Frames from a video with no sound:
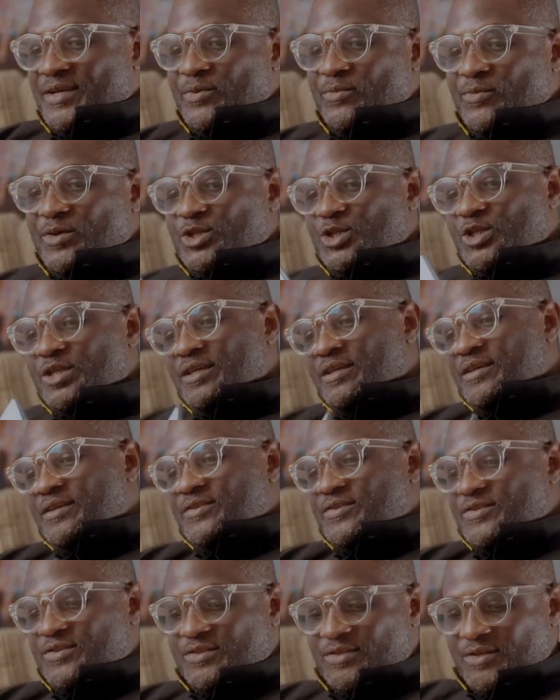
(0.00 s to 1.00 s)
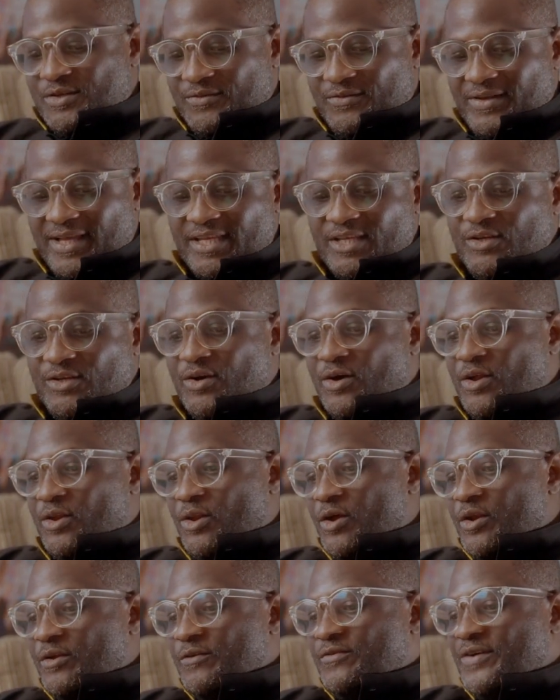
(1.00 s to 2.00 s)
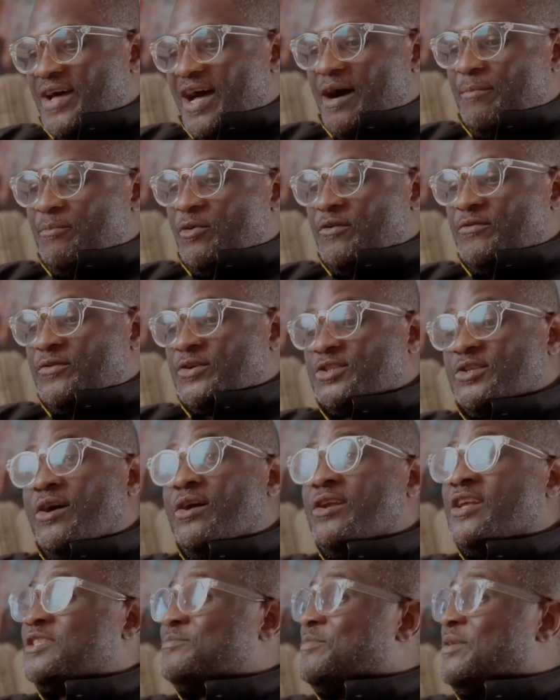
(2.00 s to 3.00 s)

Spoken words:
which is sort of like a lot of amorphous colors,